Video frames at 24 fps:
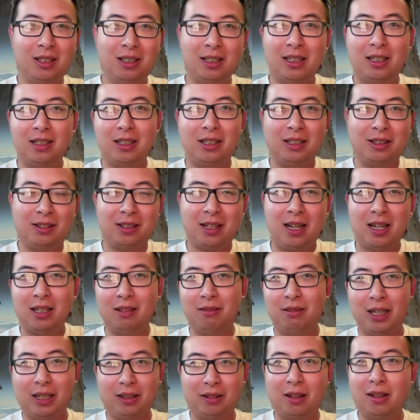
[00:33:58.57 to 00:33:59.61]
It's kind
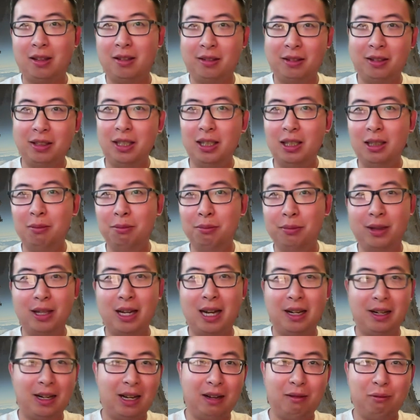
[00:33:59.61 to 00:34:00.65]
of like the theme
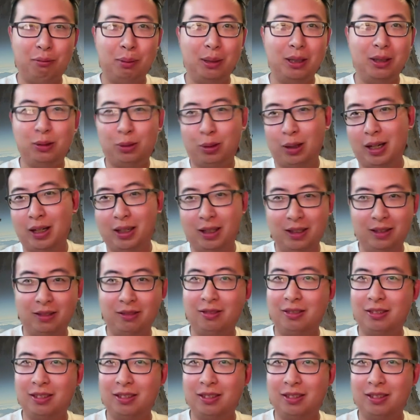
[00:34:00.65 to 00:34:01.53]
that I've been trying to